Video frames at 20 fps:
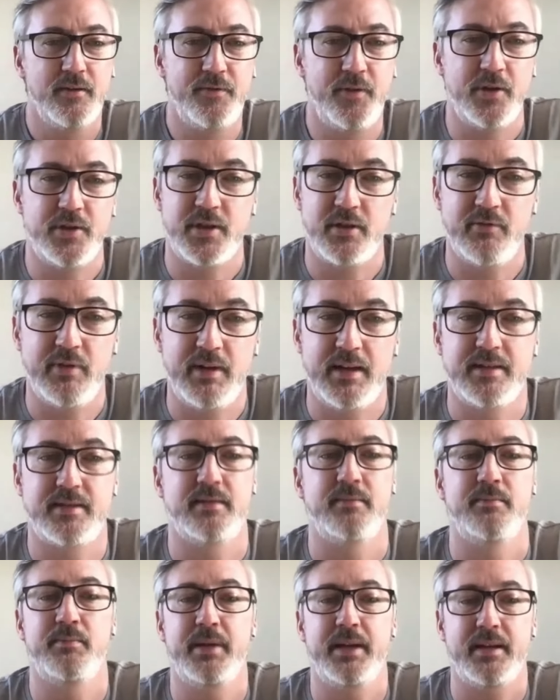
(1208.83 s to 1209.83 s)

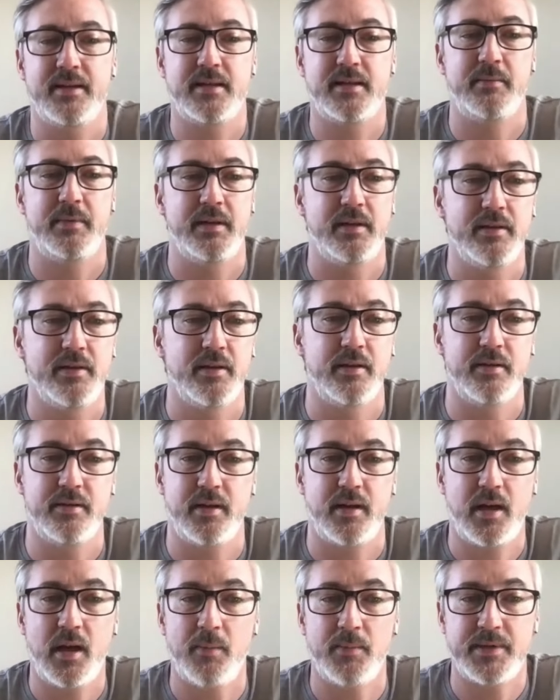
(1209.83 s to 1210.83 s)
photorealism being something
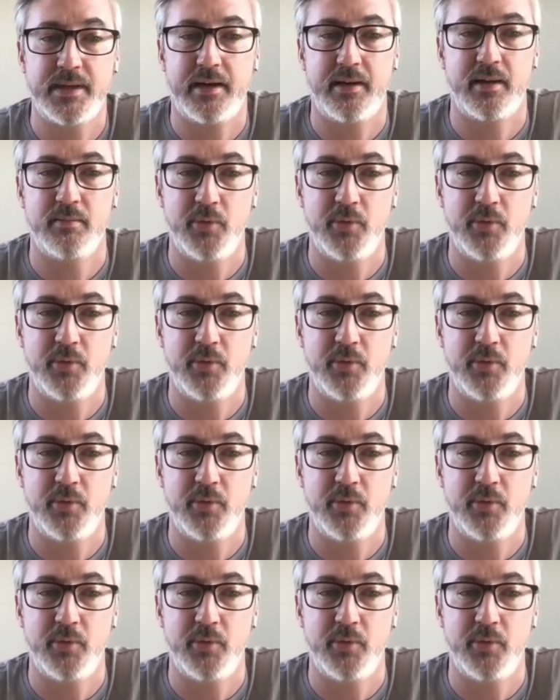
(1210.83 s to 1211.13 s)
that comes out